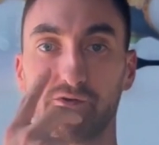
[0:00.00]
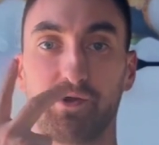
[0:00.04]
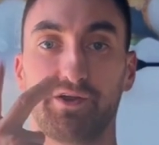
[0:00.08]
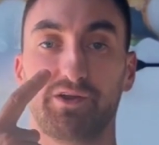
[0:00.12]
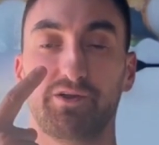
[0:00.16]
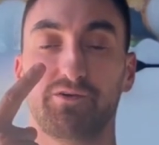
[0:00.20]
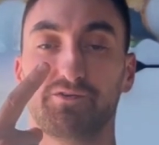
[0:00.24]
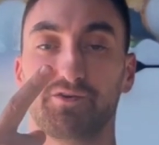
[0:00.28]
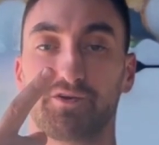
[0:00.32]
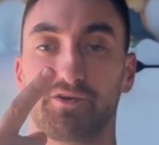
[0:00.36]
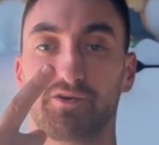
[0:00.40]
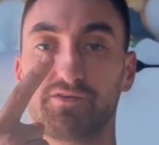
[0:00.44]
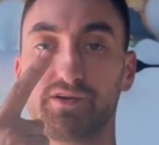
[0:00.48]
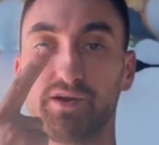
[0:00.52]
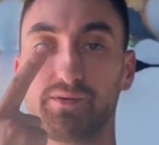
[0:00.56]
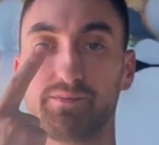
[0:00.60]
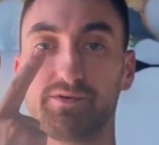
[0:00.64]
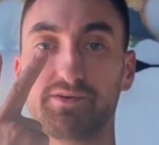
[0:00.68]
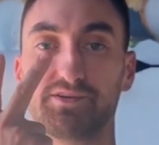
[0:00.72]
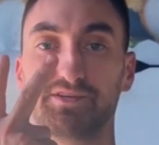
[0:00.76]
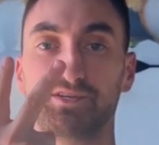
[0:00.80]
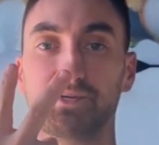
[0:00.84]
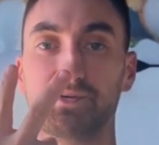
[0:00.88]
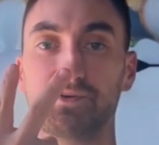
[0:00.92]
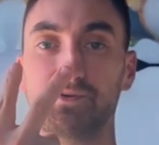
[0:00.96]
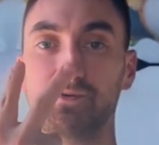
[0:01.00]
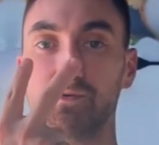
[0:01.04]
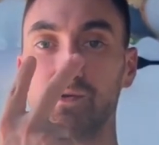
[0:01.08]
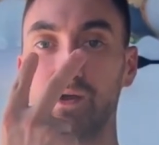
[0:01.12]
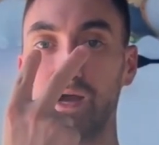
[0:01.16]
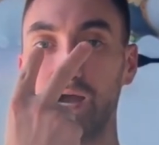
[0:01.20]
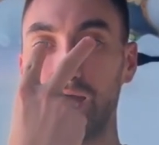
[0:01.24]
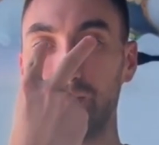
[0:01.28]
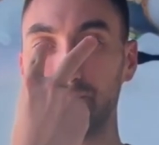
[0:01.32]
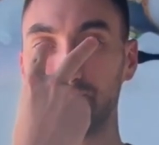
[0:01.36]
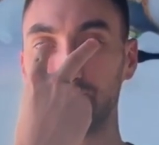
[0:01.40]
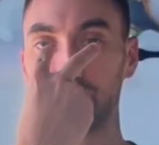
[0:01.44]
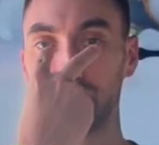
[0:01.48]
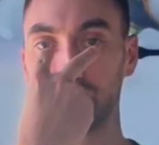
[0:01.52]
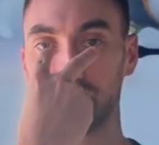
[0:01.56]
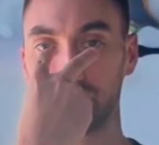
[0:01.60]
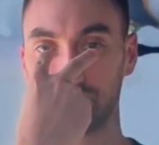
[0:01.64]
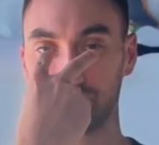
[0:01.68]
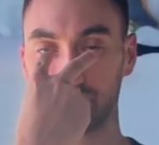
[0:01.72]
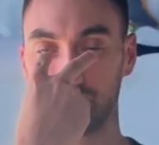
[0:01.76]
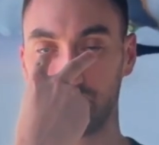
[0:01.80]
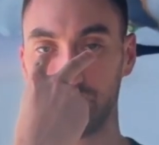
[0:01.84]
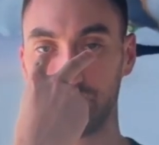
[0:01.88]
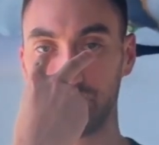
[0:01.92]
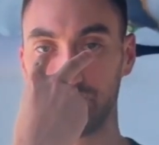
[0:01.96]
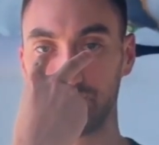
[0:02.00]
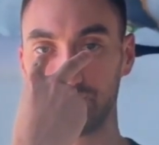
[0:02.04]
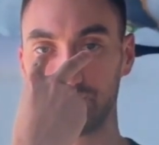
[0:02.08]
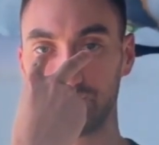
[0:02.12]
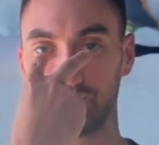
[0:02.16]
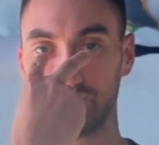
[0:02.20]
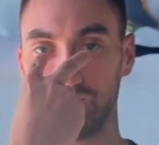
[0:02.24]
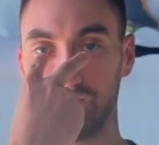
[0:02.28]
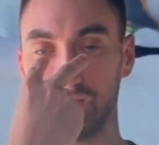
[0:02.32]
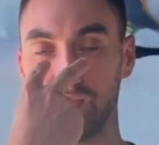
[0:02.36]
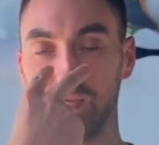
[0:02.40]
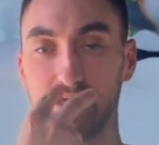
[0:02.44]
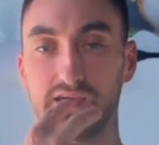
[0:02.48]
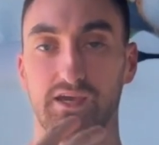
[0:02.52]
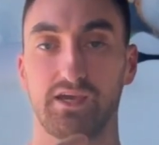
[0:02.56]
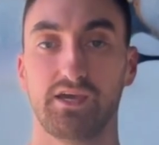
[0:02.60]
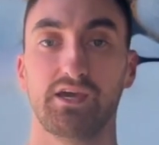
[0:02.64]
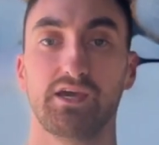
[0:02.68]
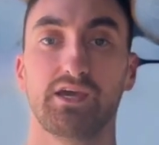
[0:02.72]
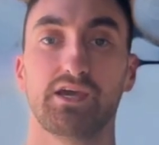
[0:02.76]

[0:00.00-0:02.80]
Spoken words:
Cranial nerve number 2, optic, it's what you see.